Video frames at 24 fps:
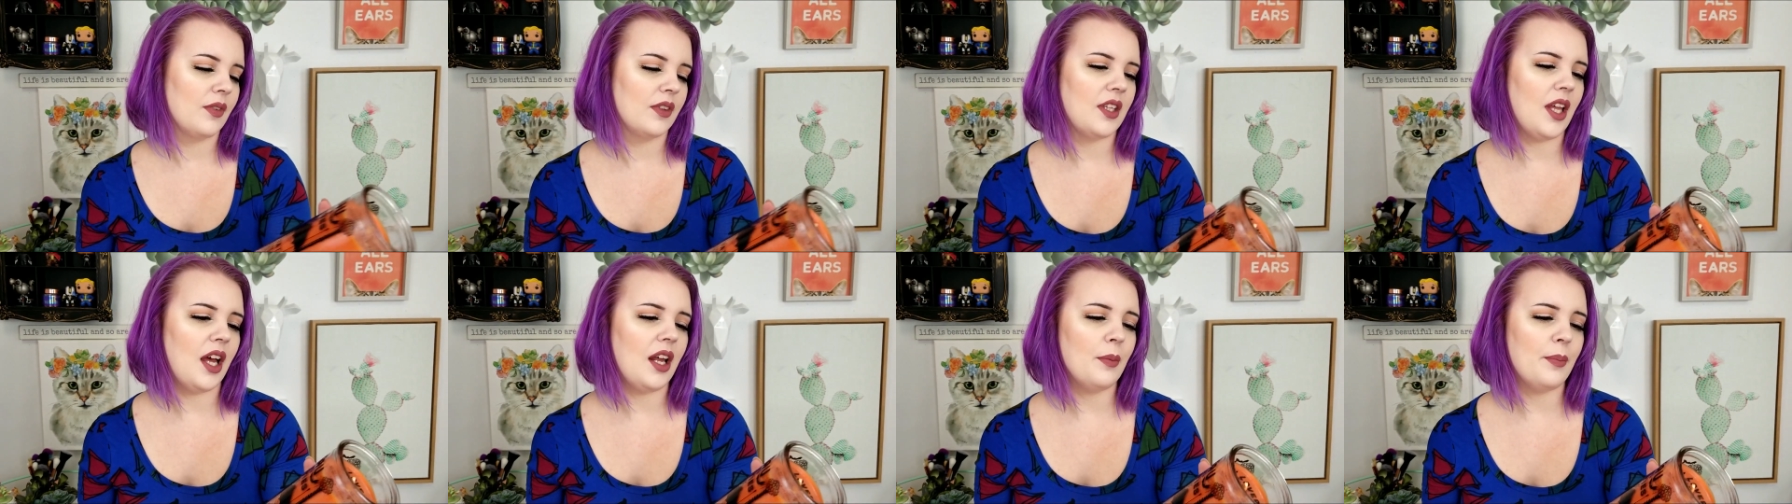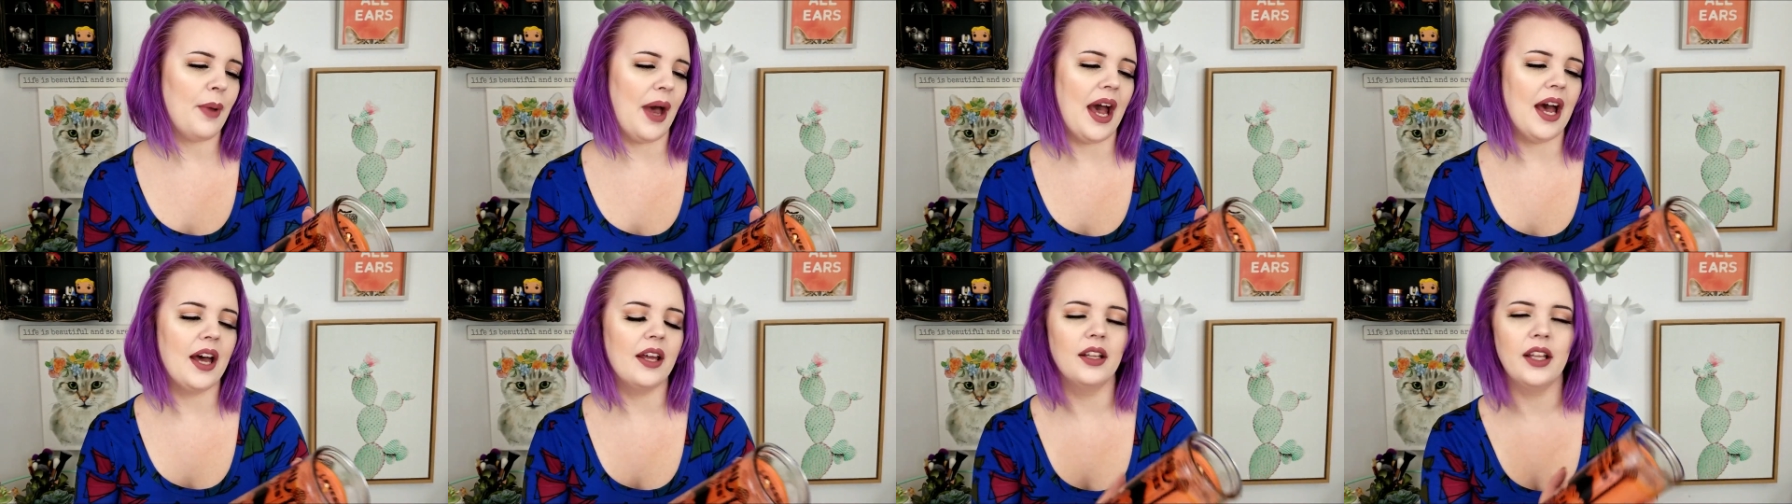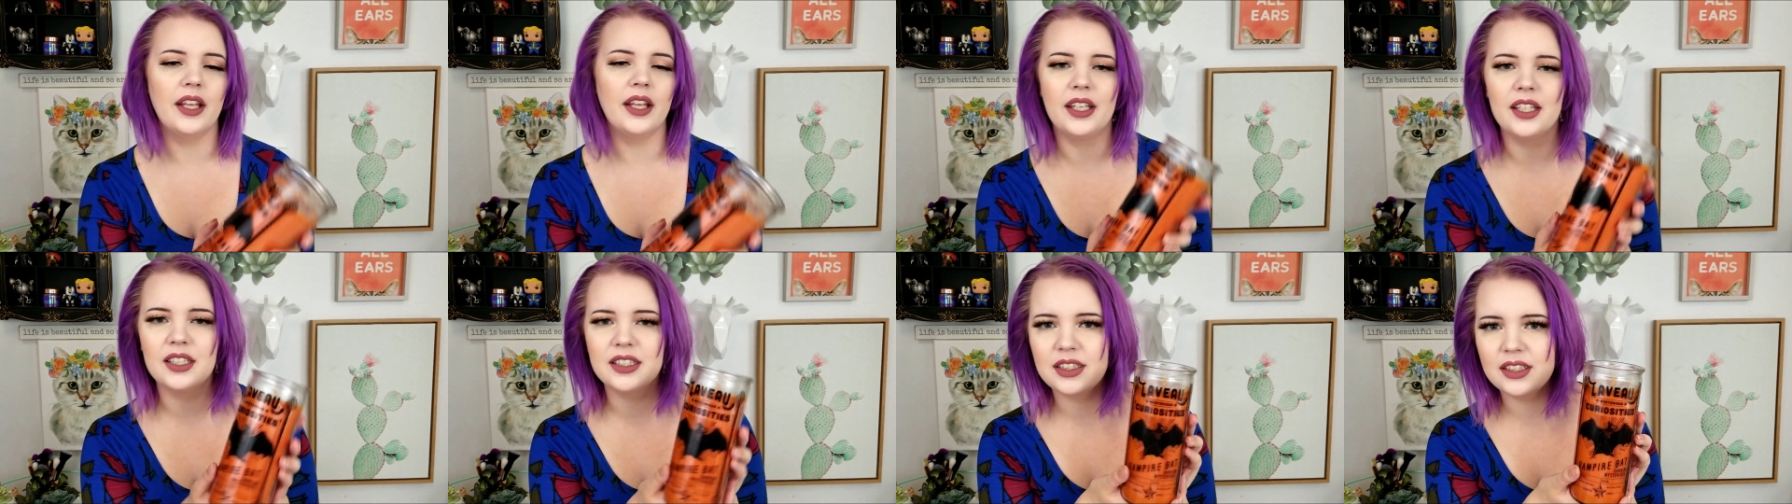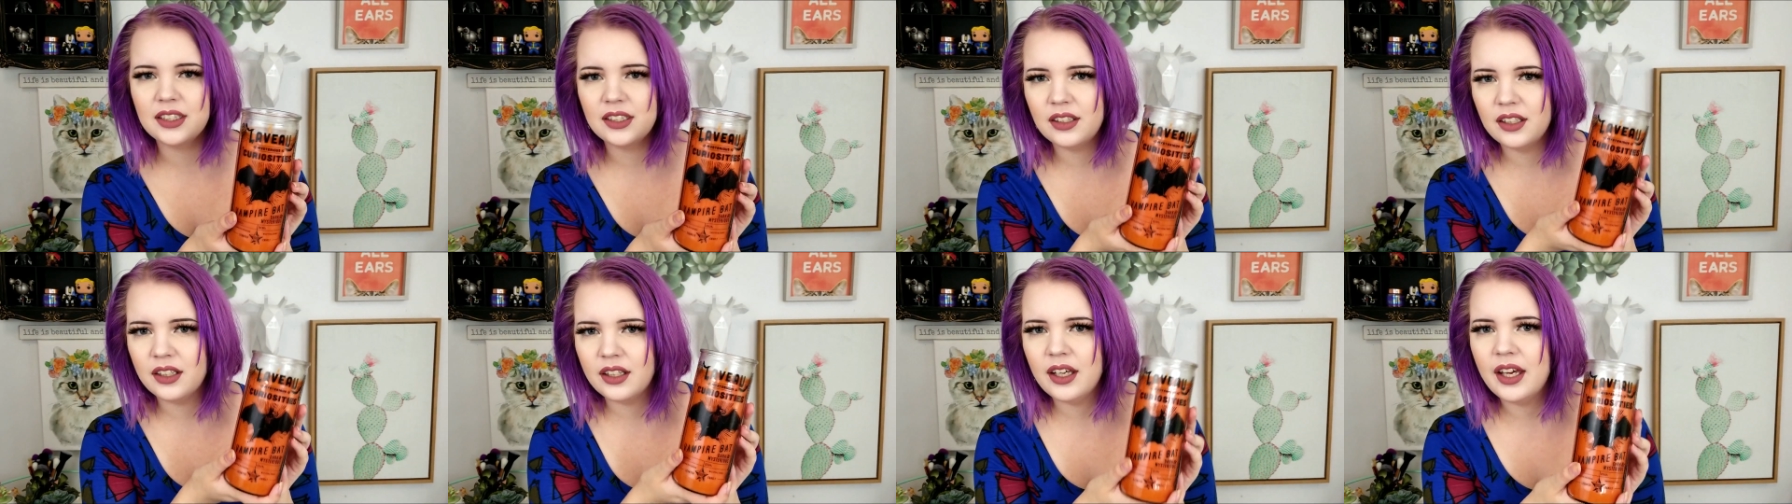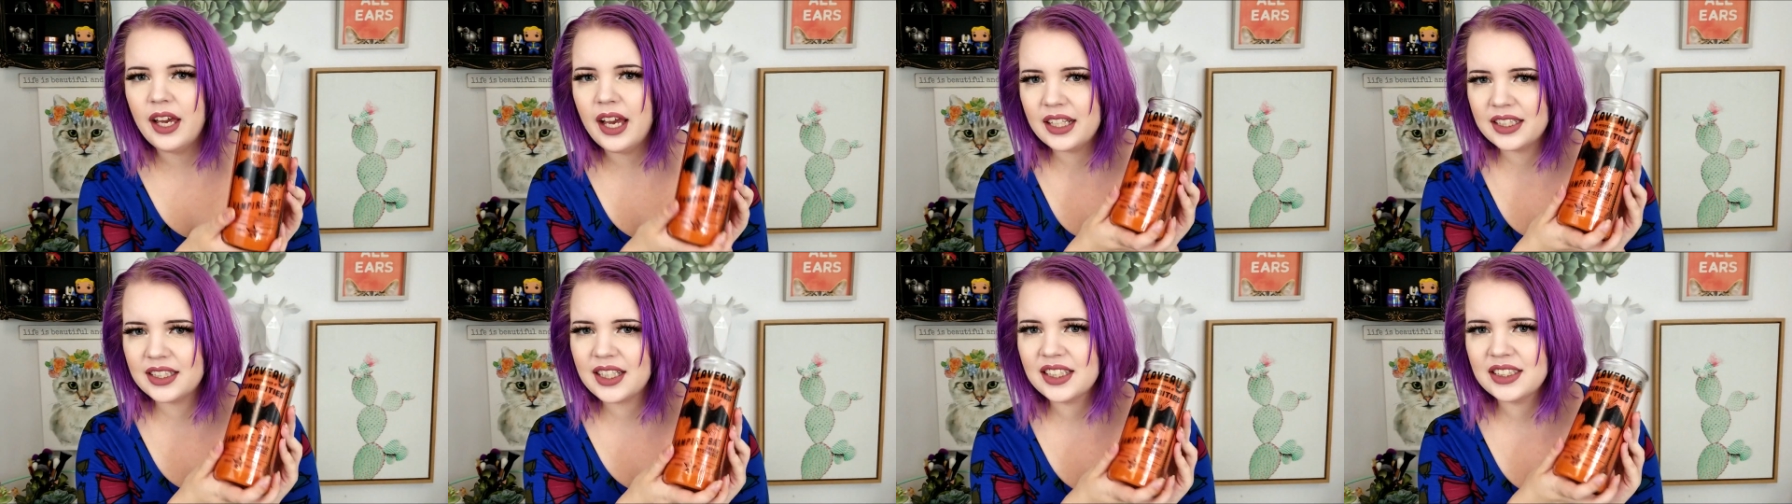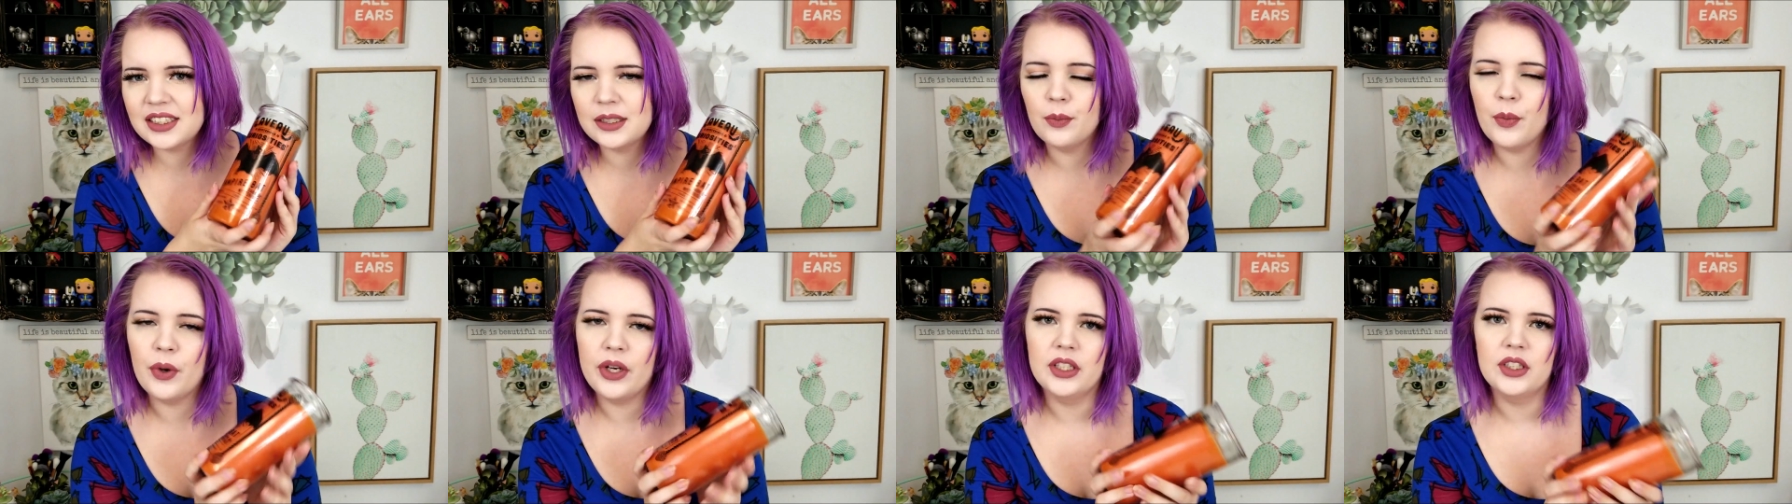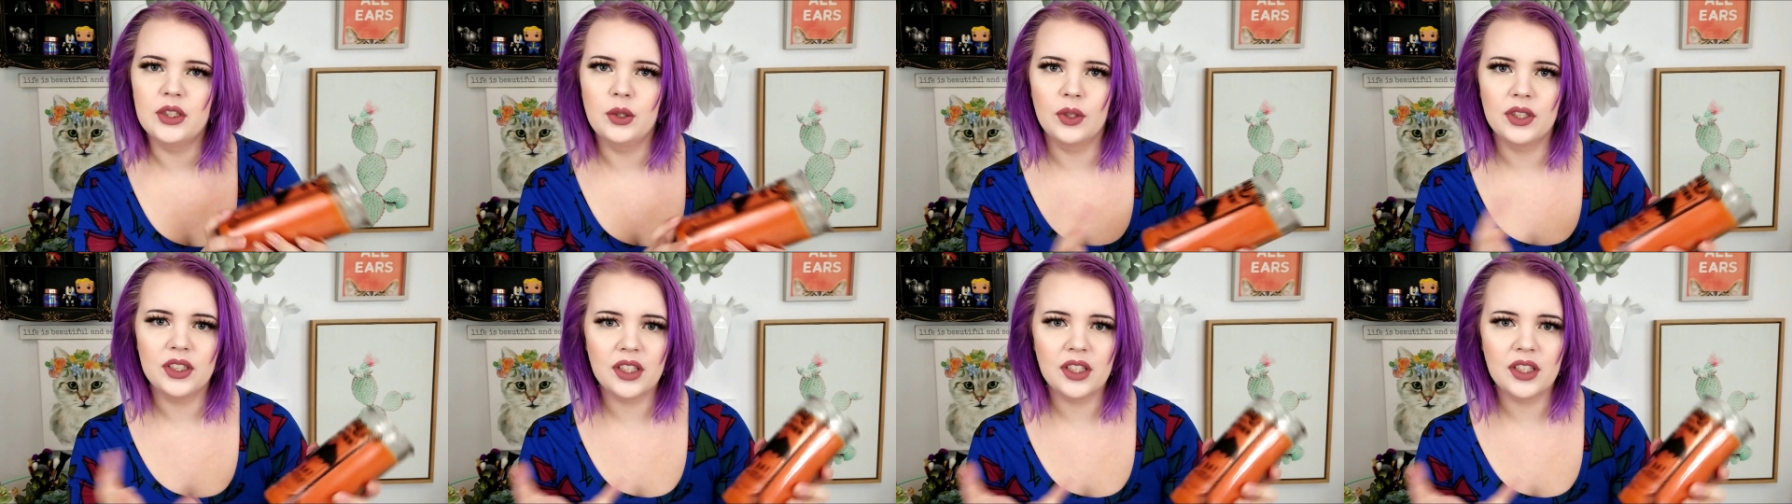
Not bad. Like it's got some weight to it.